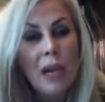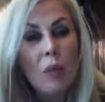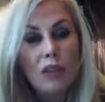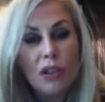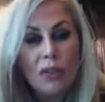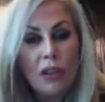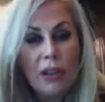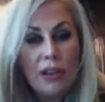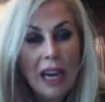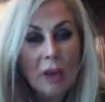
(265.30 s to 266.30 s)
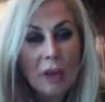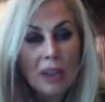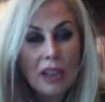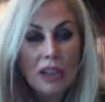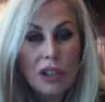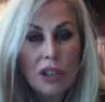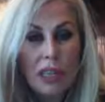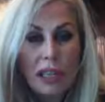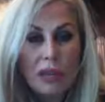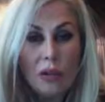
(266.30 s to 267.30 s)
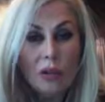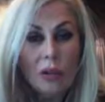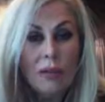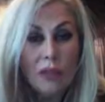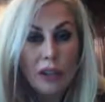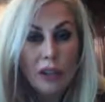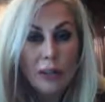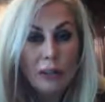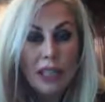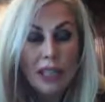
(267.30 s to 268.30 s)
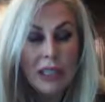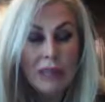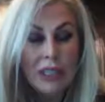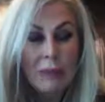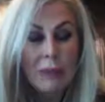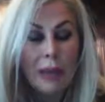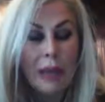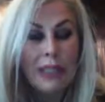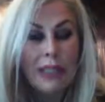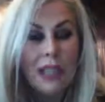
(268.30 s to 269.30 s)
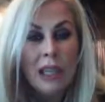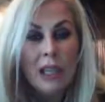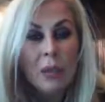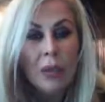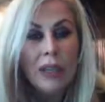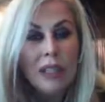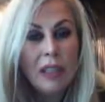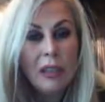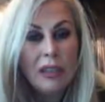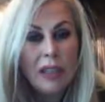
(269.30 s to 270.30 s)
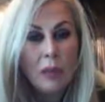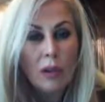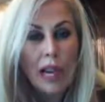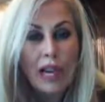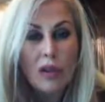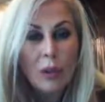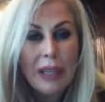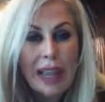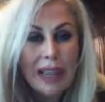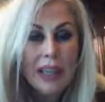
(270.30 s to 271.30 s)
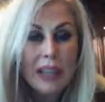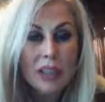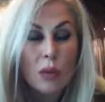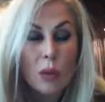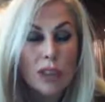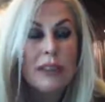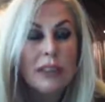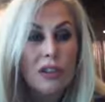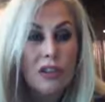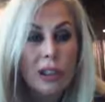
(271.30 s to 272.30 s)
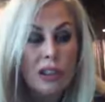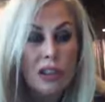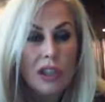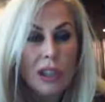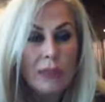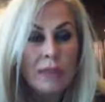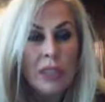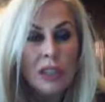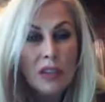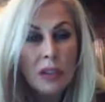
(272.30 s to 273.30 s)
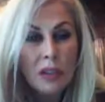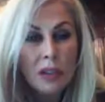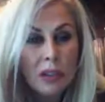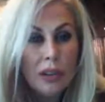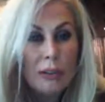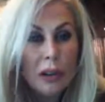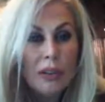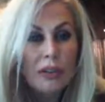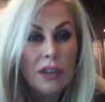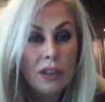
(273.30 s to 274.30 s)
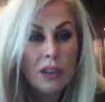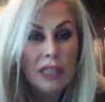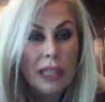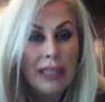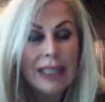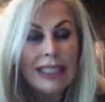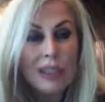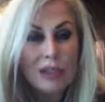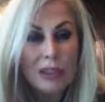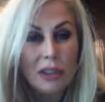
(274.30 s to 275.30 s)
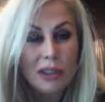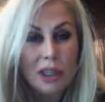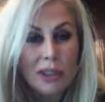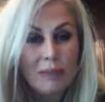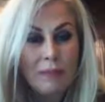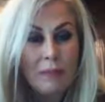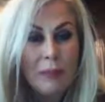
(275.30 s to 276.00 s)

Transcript: Now, once you've got your acquisition and your conversion objectives in place, we need to look at, well, how do we get there? So what is the strategy? So the 3rd part of SOSTAC is strategy.